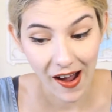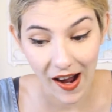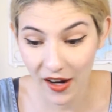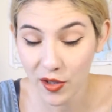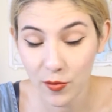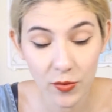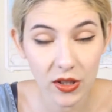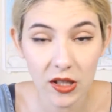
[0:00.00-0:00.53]

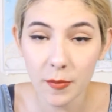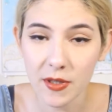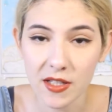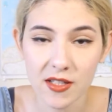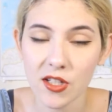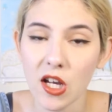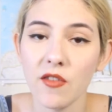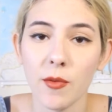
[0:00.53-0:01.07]
I am really
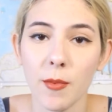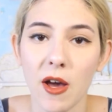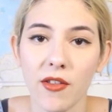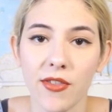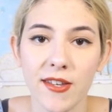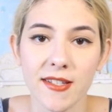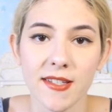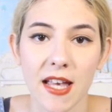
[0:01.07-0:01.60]
pissed off
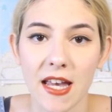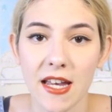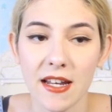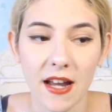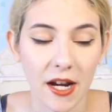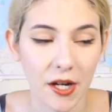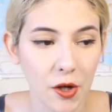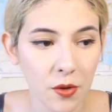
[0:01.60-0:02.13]
about this,
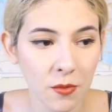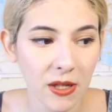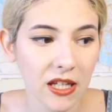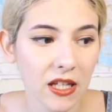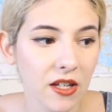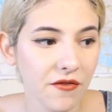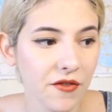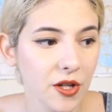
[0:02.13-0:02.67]
and I know
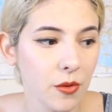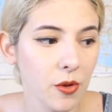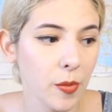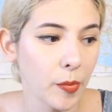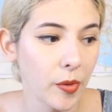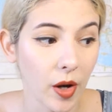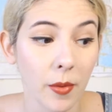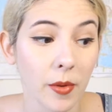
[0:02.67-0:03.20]
making a video will
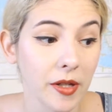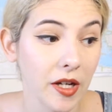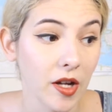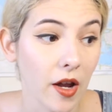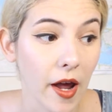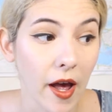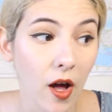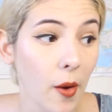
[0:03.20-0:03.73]
probably
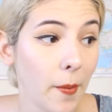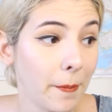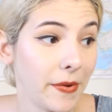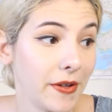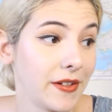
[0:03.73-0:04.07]
not help,